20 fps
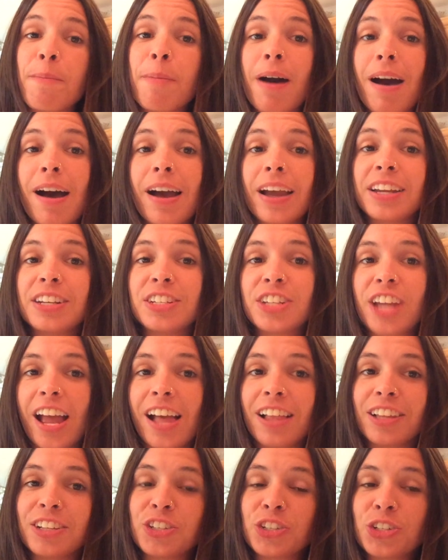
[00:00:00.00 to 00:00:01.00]
pie
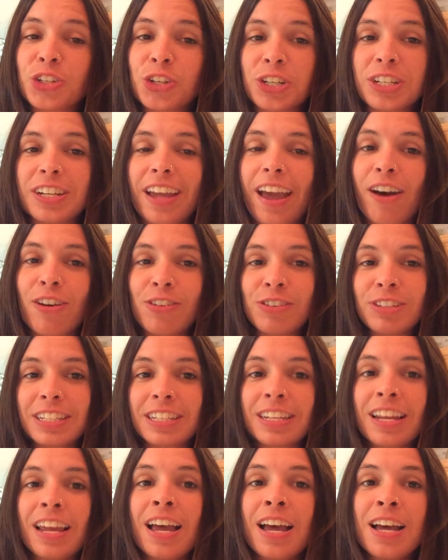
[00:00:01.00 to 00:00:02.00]
challenge turned
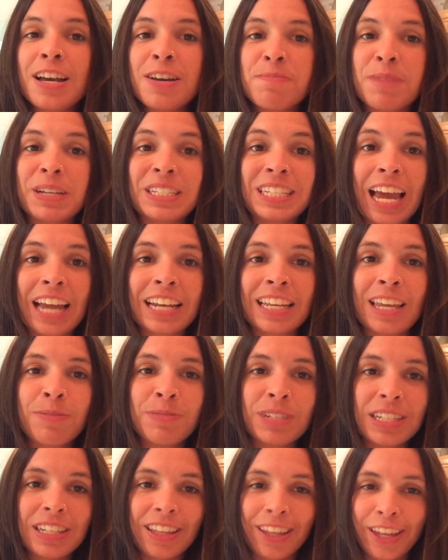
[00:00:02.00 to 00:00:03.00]
out, my dad
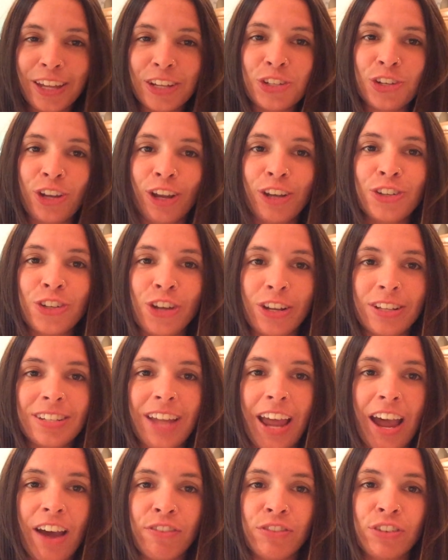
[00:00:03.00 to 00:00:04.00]
came into the kitchen
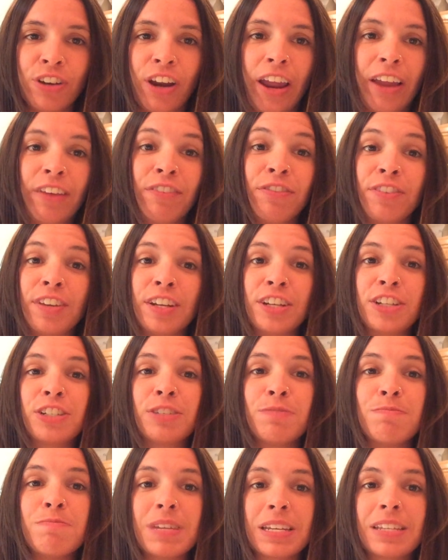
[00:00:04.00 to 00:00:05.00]
just after I had
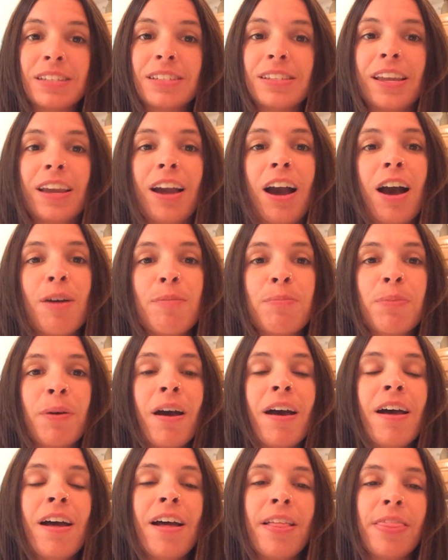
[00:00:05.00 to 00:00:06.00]
finished mixing up
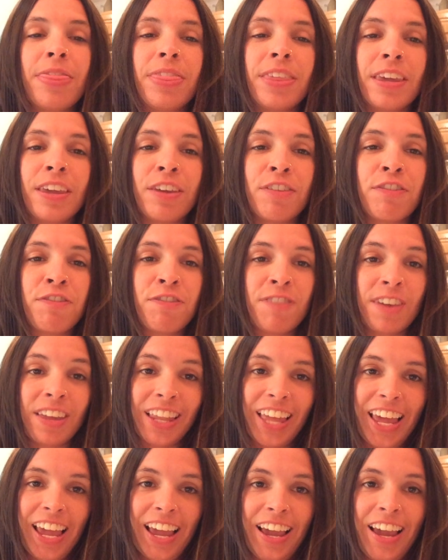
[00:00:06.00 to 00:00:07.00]
the
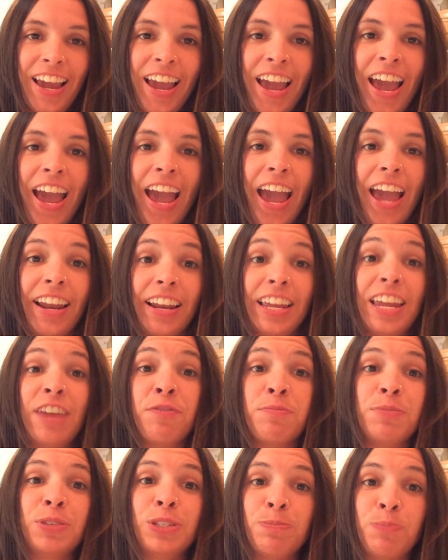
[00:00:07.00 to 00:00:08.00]
filling, and I
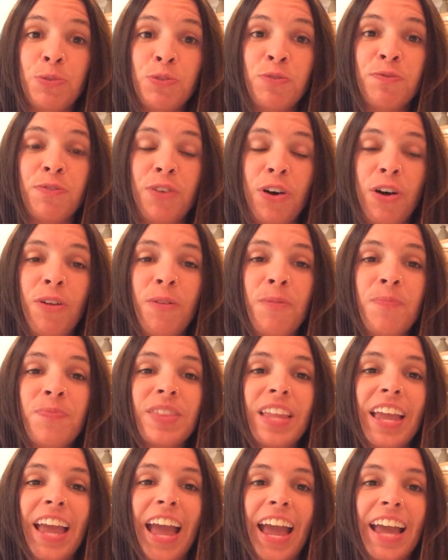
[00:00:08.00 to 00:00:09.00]
gave him a spoonful,
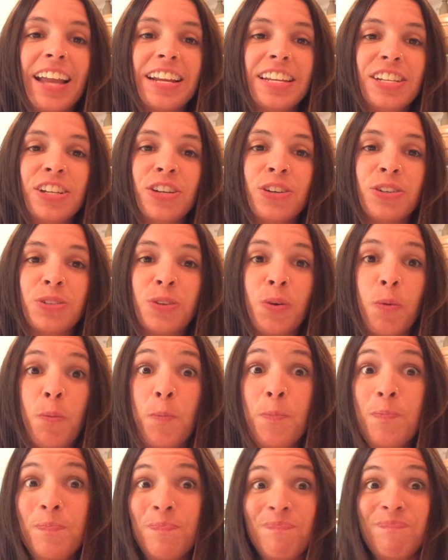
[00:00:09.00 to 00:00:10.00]
and he goes,
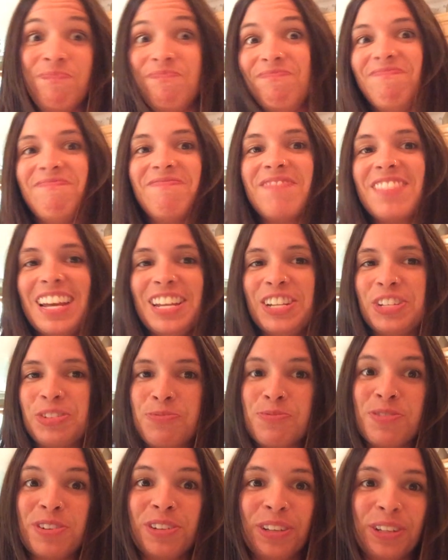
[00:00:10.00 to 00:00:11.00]

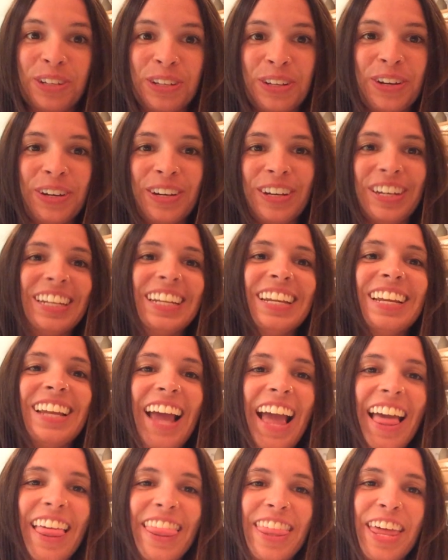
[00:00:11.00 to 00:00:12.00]
that's really good.
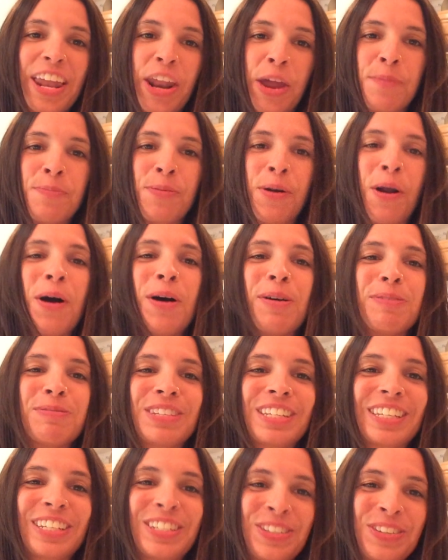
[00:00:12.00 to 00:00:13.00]
And then I
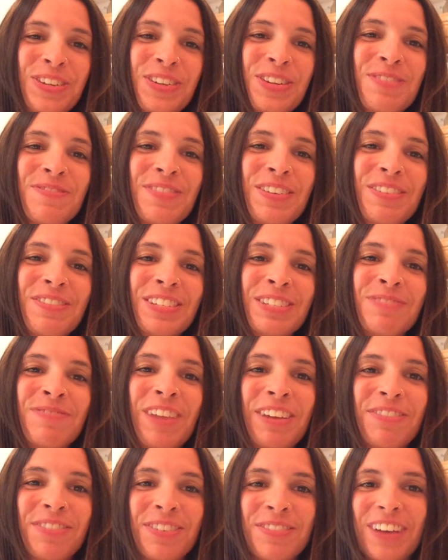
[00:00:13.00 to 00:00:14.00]
promptly told him it was
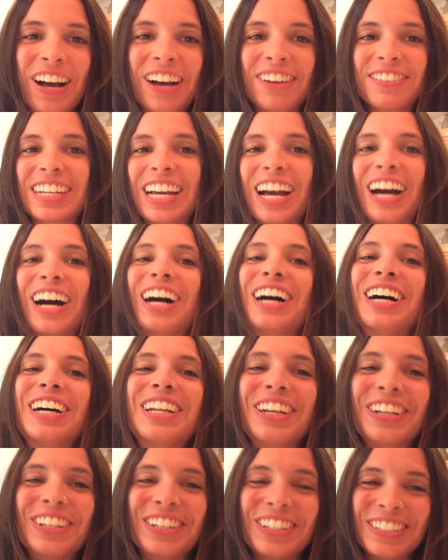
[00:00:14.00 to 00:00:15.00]
made from
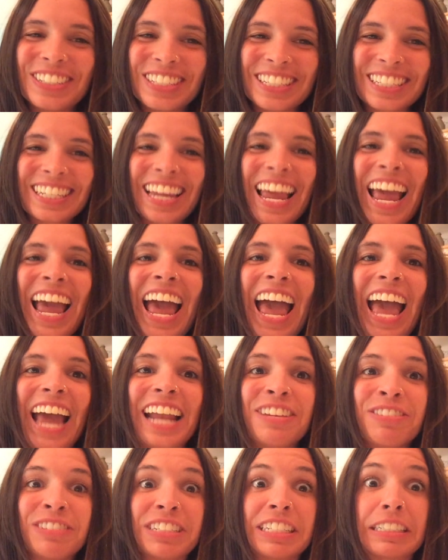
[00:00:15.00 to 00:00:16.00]
avocados,
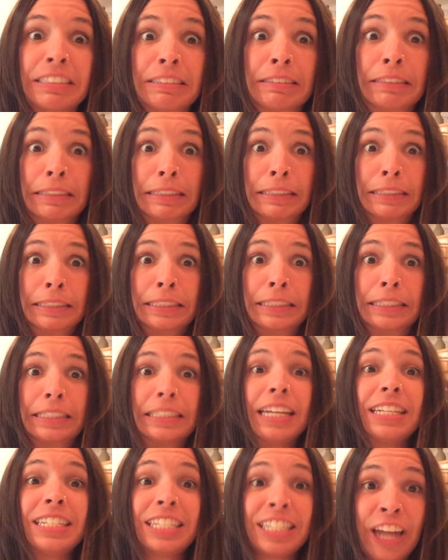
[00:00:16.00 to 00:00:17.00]
and he was like, ooh,
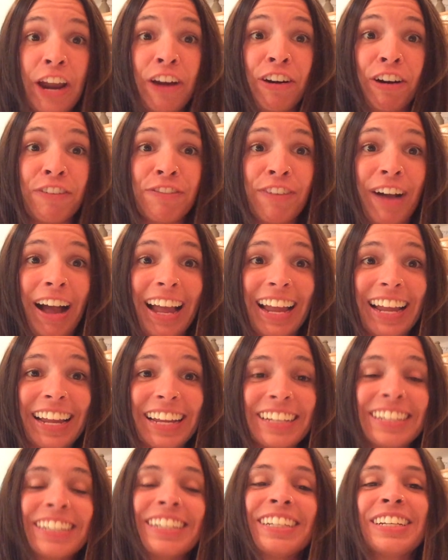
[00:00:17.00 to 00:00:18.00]
that's
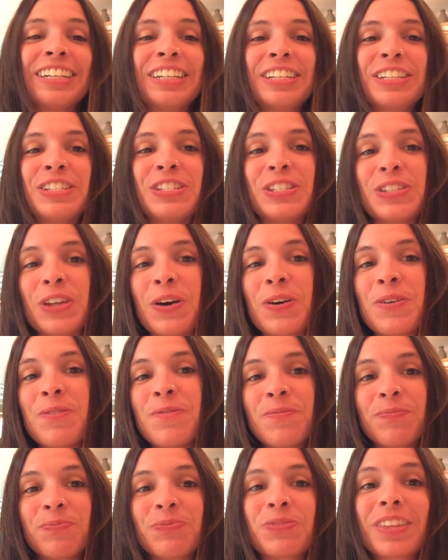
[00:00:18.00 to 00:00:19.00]
terrifying.
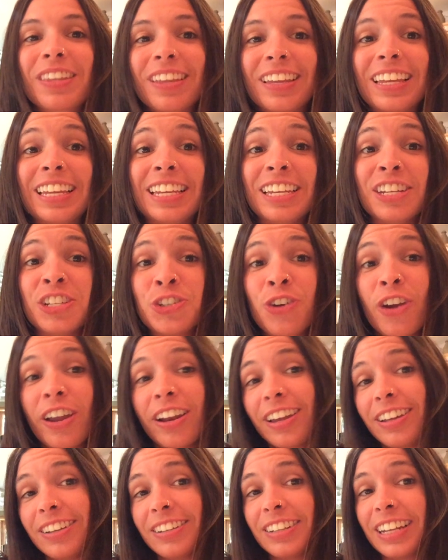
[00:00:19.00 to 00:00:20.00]
So he
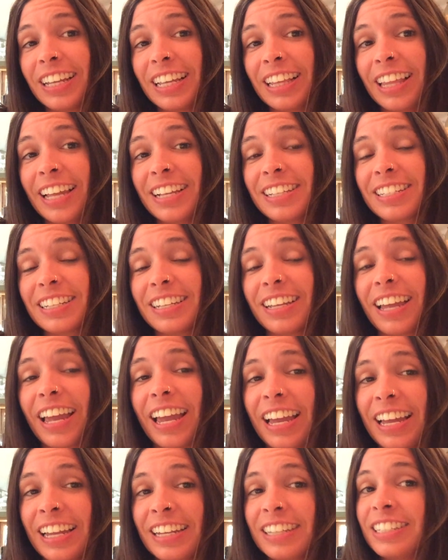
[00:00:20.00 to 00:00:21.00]
enjoyed it, he liked it,
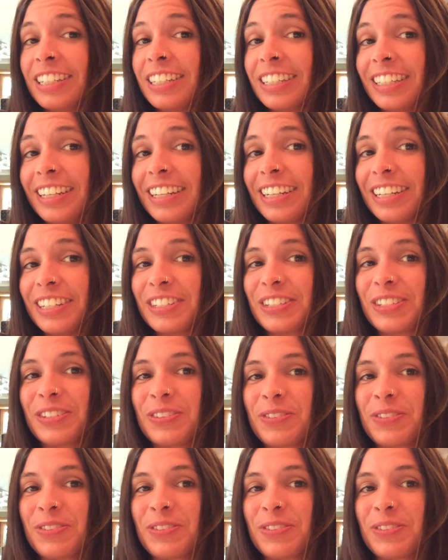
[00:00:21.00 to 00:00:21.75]
and he'll eat it.